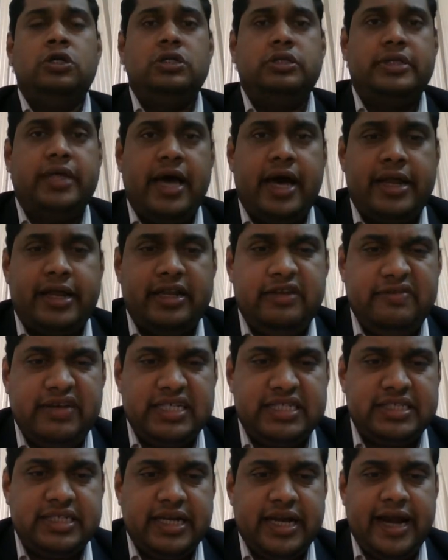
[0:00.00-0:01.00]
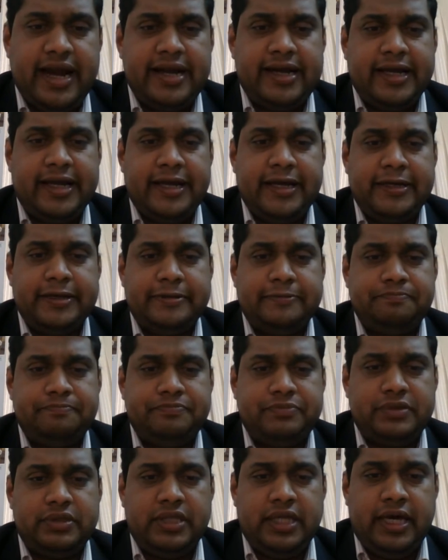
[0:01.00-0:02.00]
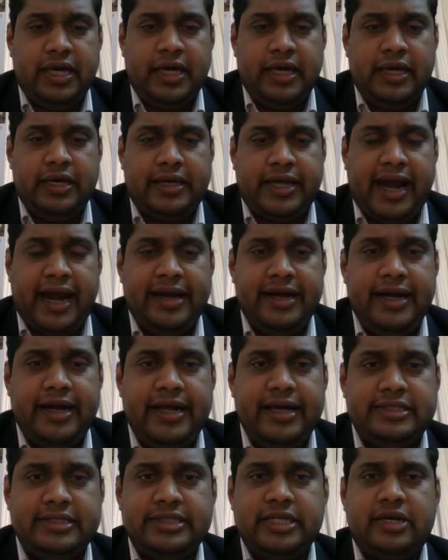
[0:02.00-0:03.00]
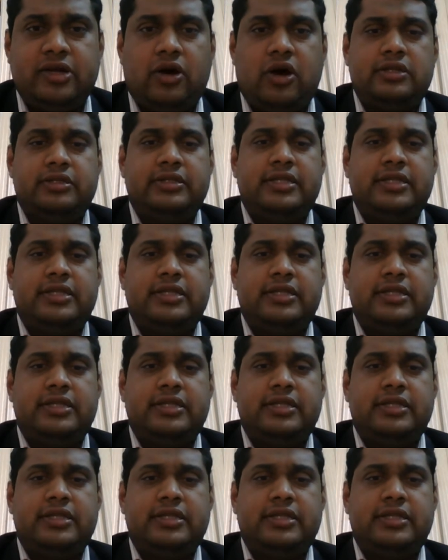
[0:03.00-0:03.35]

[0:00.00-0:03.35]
They are investigating the candidature or